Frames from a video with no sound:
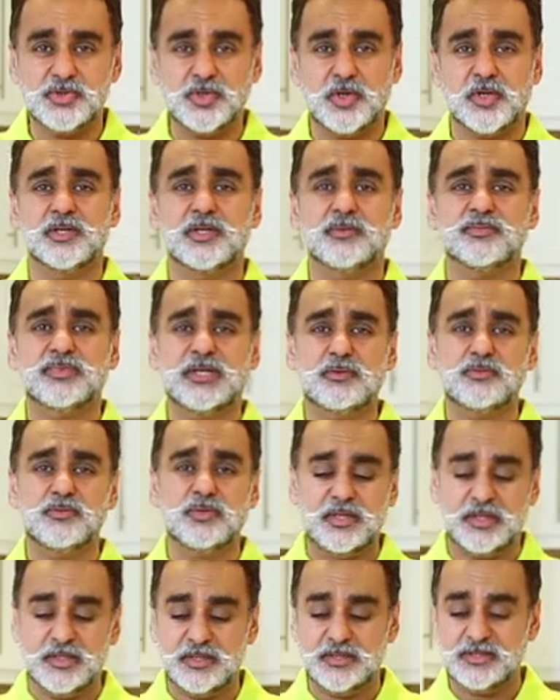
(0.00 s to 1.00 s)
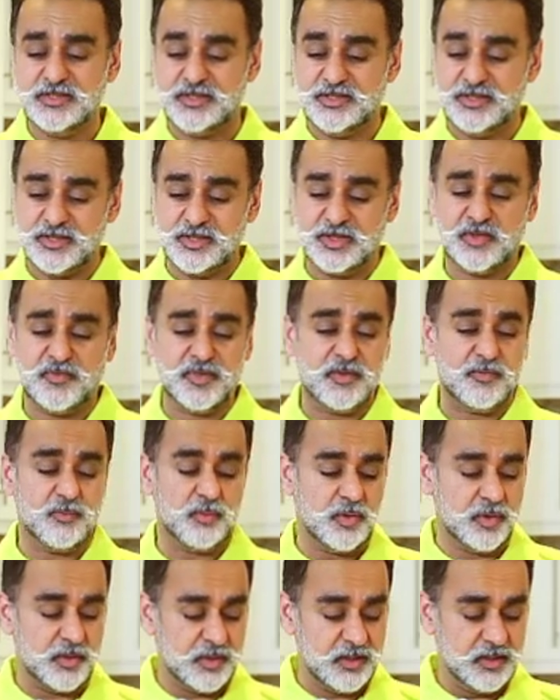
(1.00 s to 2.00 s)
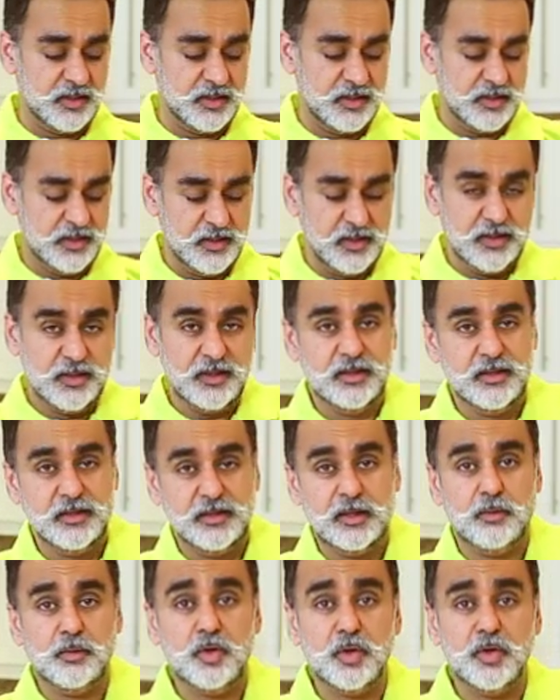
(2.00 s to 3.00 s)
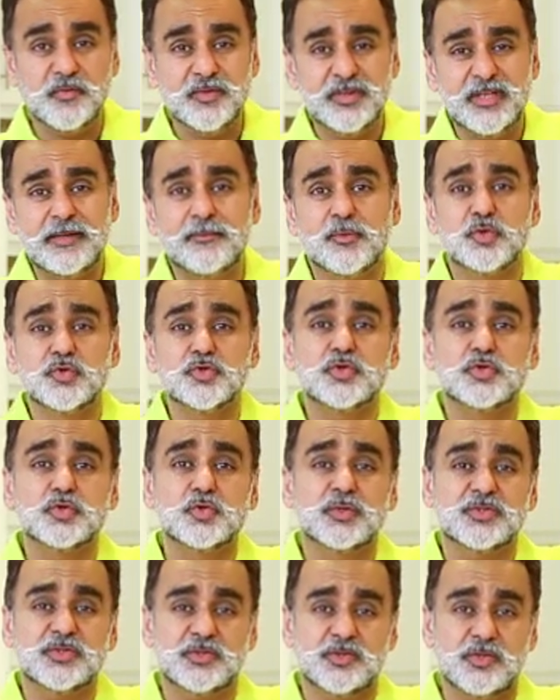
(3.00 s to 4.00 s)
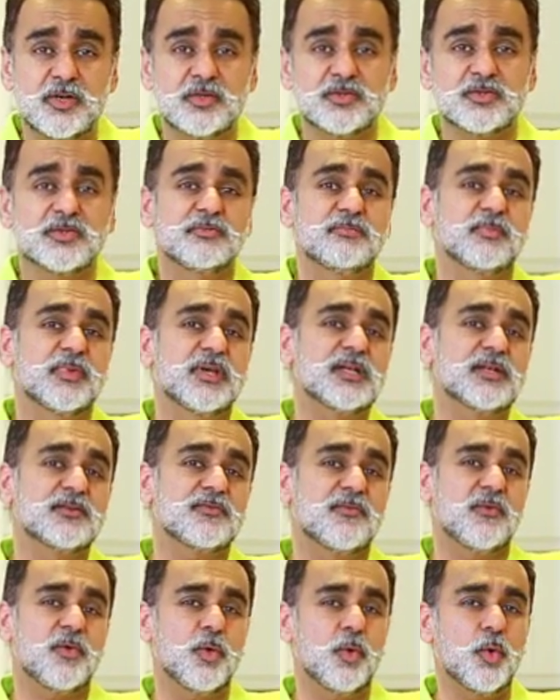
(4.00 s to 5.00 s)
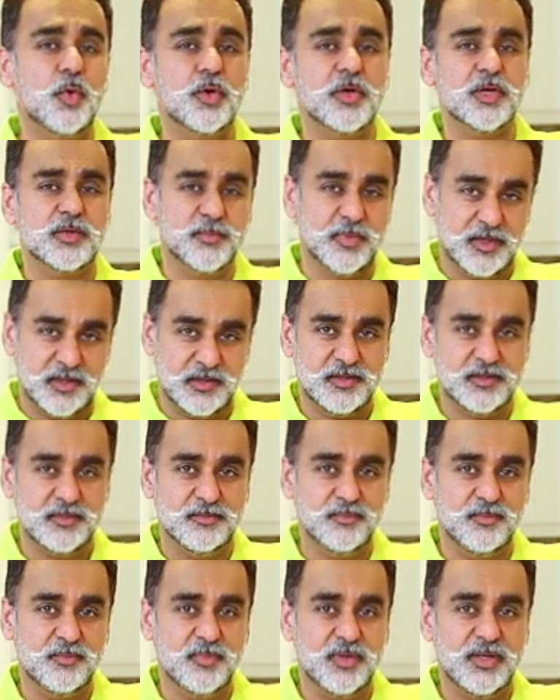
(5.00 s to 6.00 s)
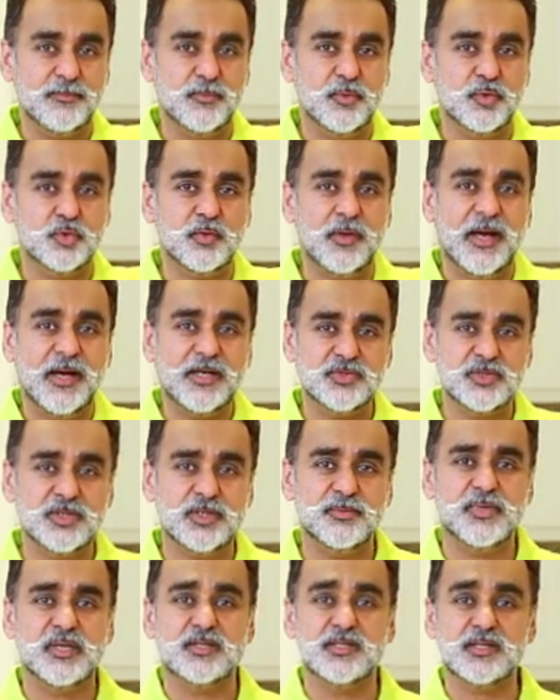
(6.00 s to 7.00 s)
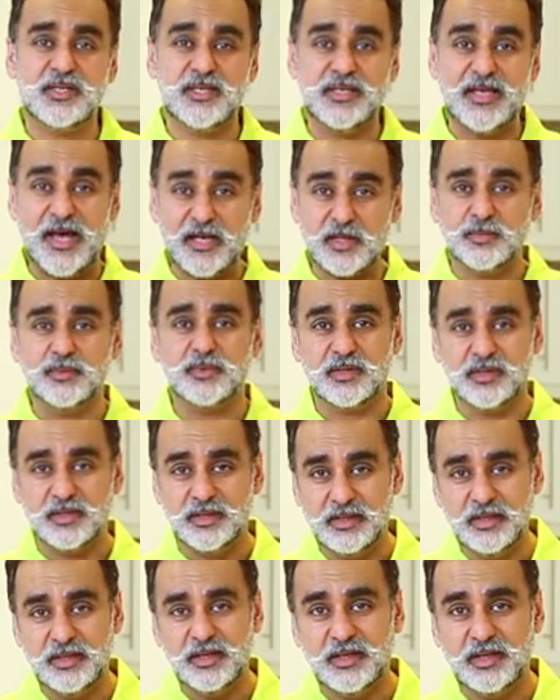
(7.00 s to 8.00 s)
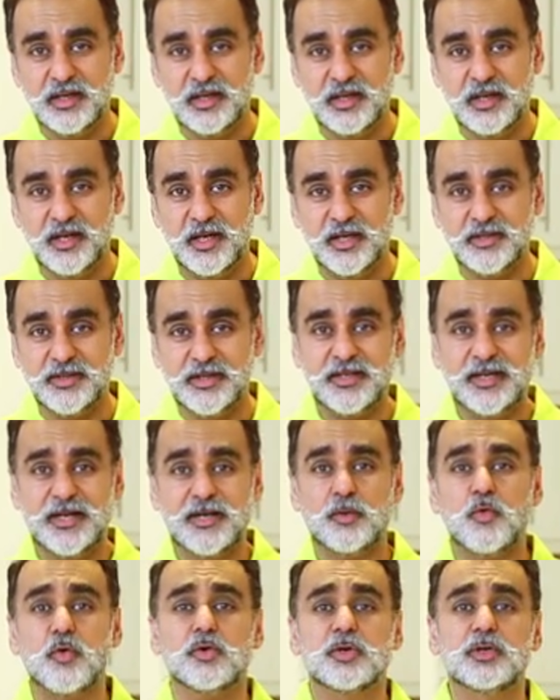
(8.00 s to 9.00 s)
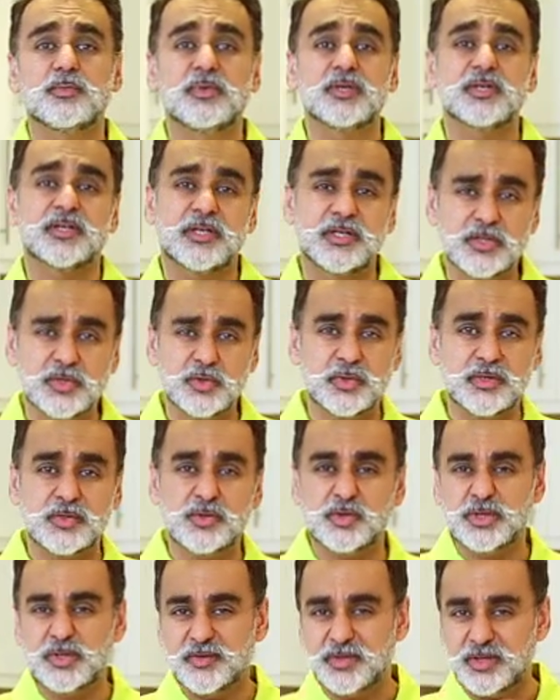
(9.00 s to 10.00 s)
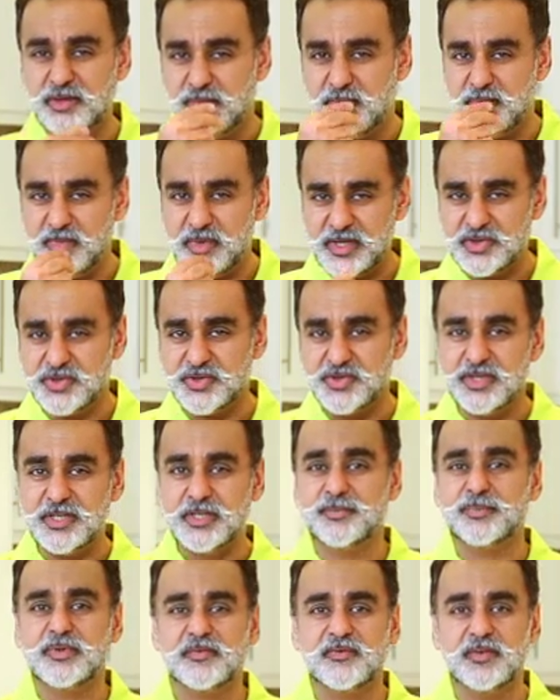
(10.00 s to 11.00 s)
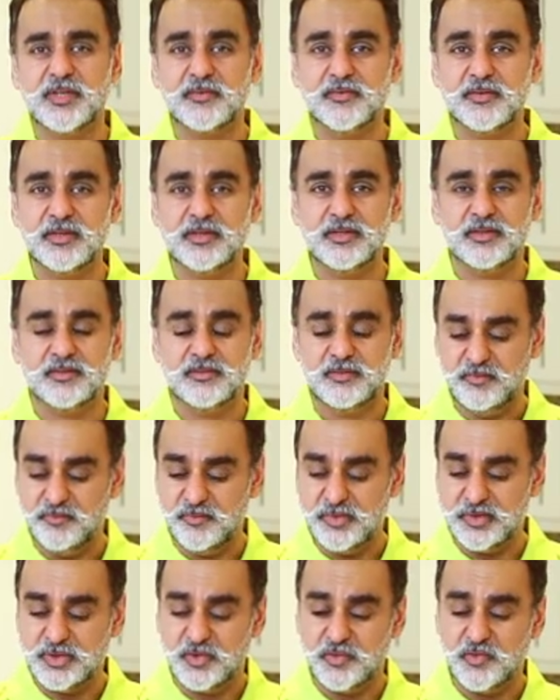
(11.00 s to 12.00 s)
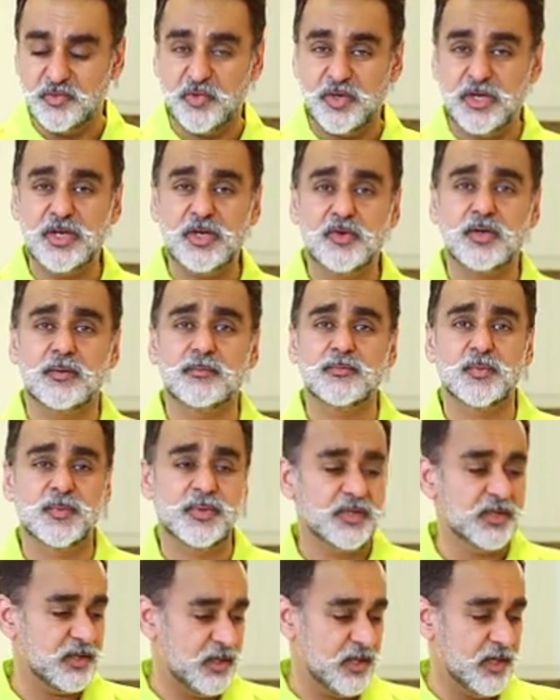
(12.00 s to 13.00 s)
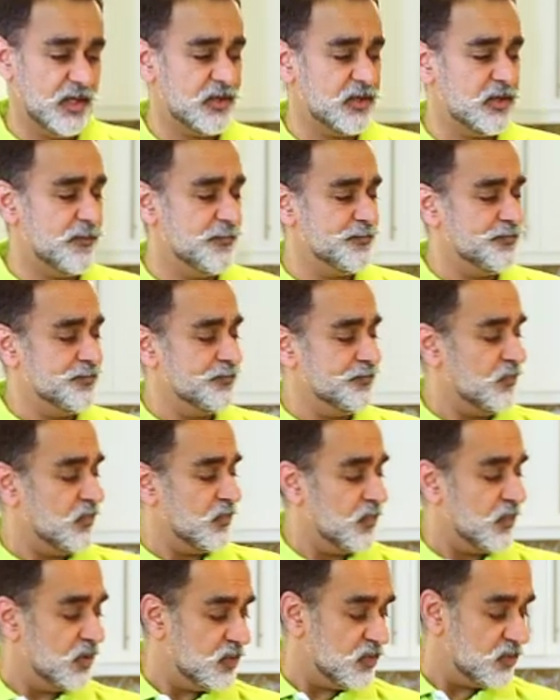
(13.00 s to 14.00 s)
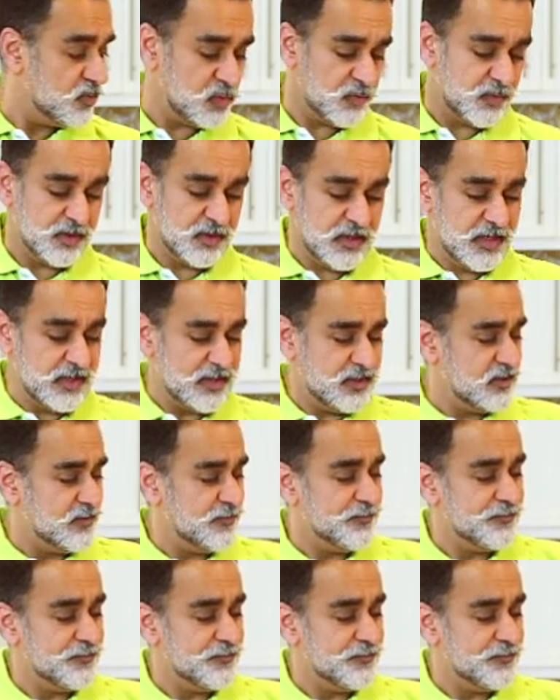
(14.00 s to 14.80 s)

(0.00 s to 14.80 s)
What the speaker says: chocolate brown color, just the way I wanted. Now along with that, I'm going to do a sauce made out of coconut milk, but I'm going to actually make a caramel and then add coconut milk into it to give it a much deeper flavor, which will really complement the cake. So for that,